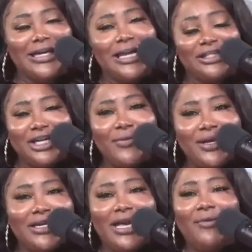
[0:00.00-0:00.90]

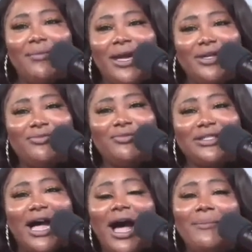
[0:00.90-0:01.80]
Nigerian dick will make you
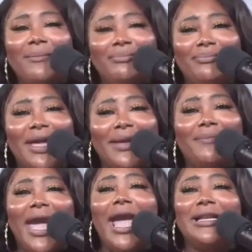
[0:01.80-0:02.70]
stop making
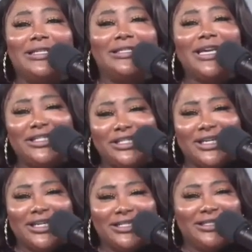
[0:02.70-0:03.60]
bad decisions.
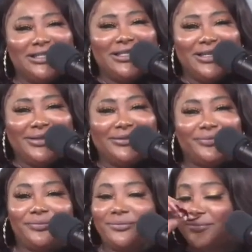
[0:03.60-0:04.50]
they are not my
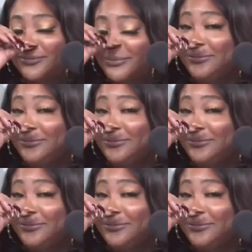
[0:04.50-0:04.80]
cousins either.